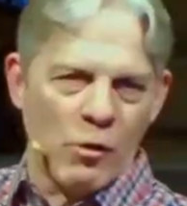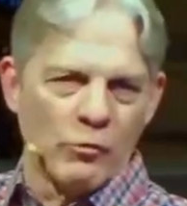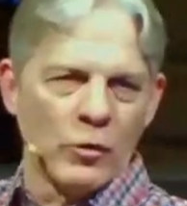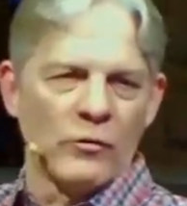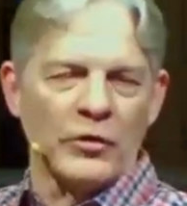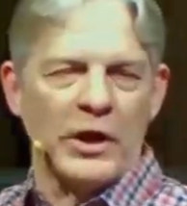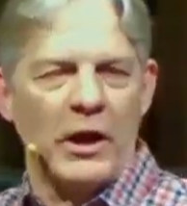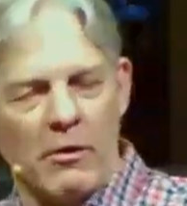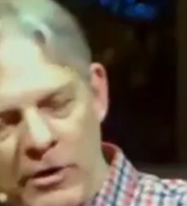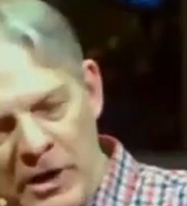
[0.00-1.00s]
on my own
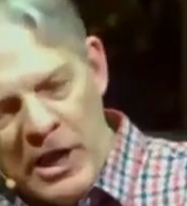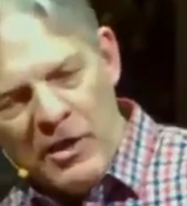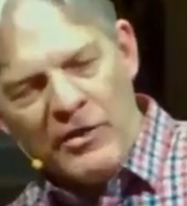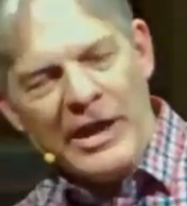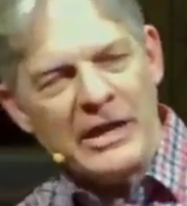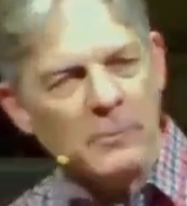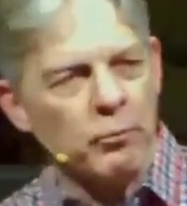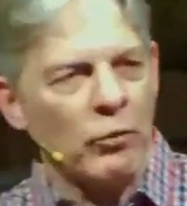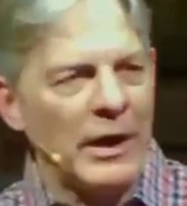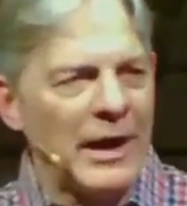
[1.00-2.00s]
over here and
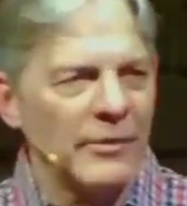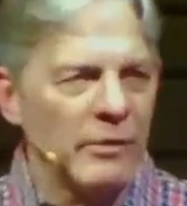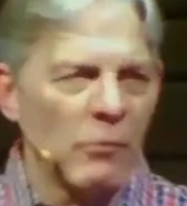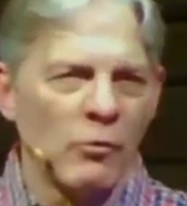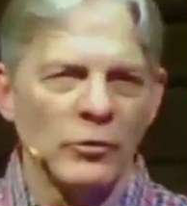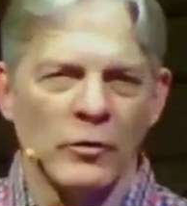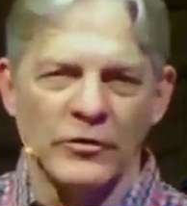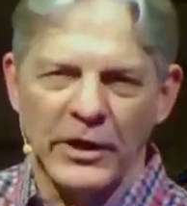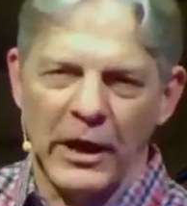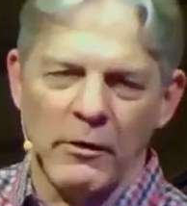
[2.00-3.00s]
they can pray on their
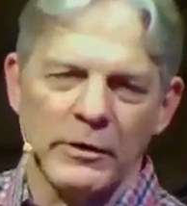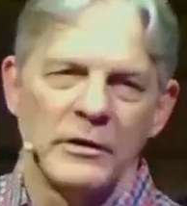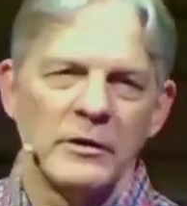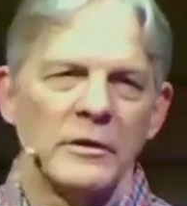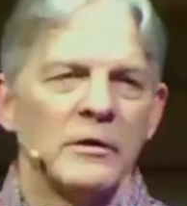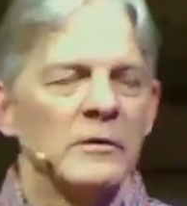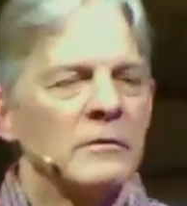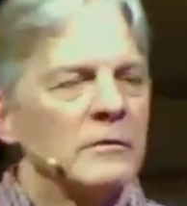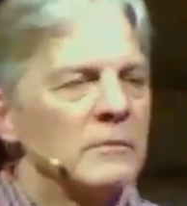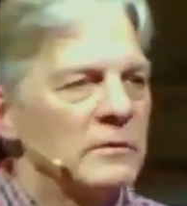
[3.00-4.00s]
own over there. And
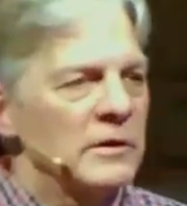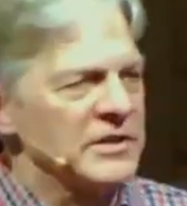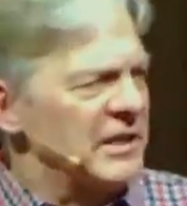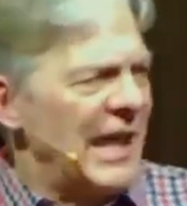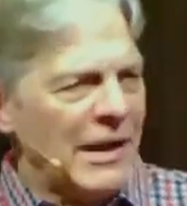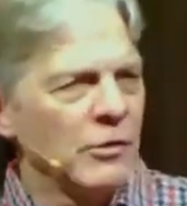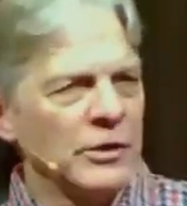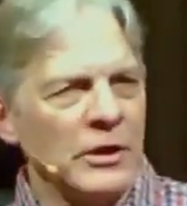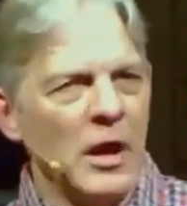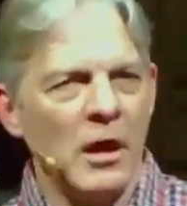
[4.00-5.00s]
isn't
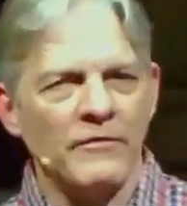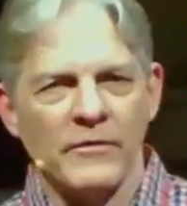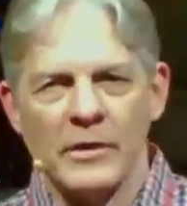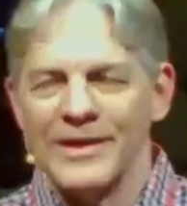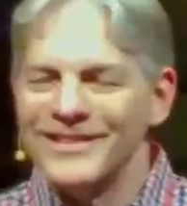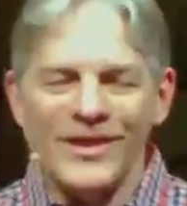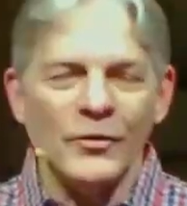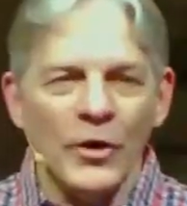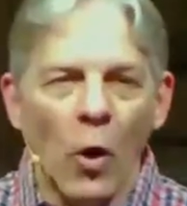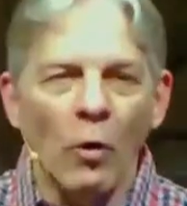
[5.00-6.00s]
that good enough?
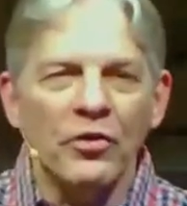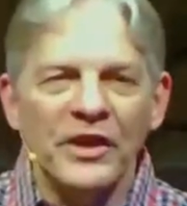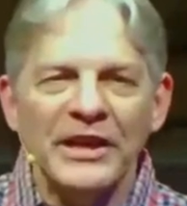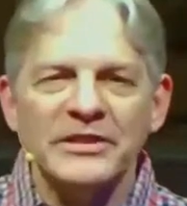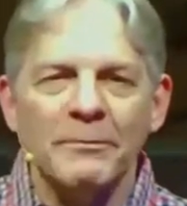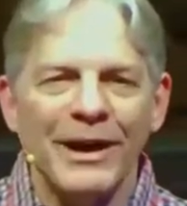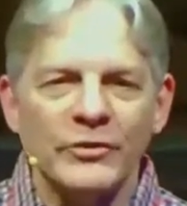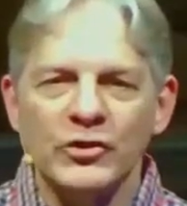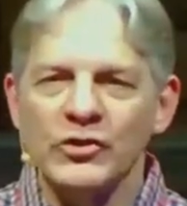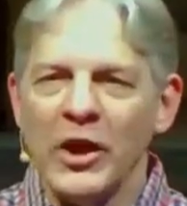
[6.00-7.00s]
No, the whole thing
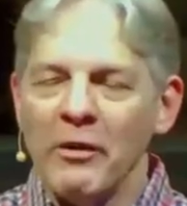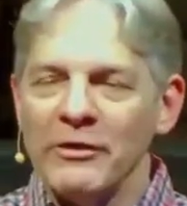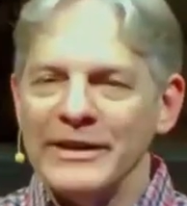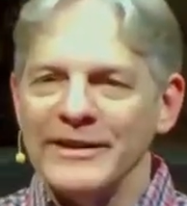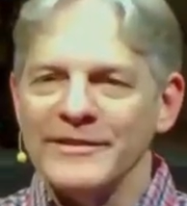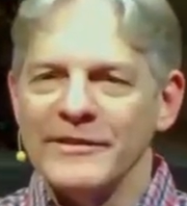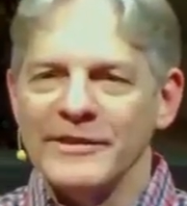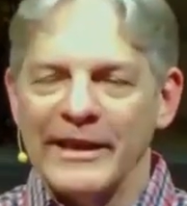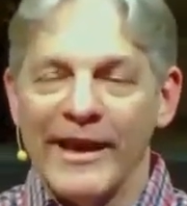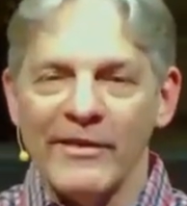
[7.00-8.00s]
is about sharing
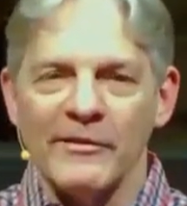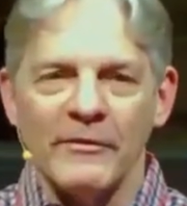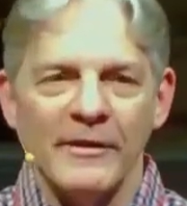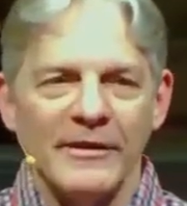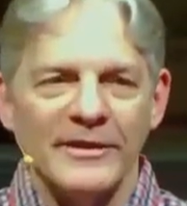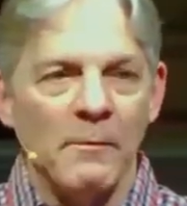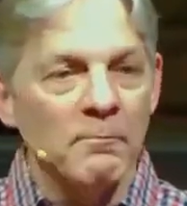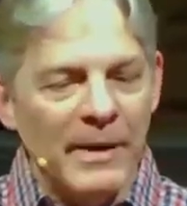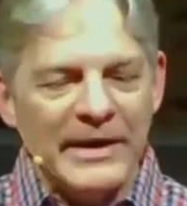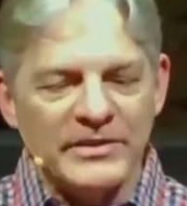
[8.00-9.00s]
it together
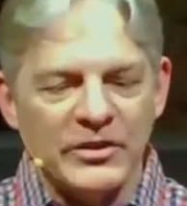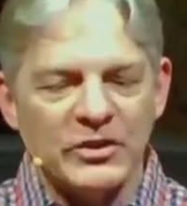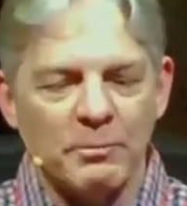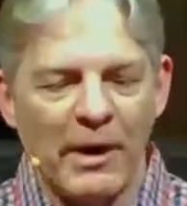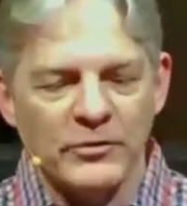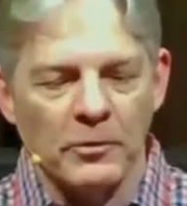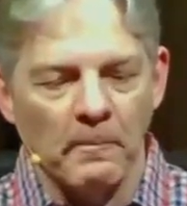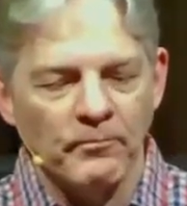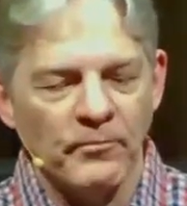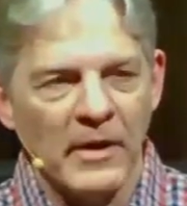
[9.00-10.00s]
that makes it
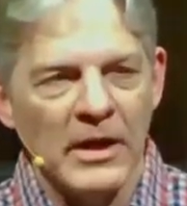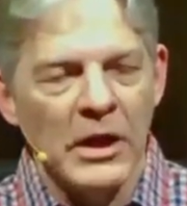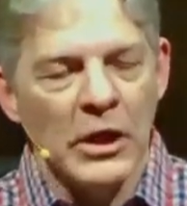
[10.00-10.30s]
special.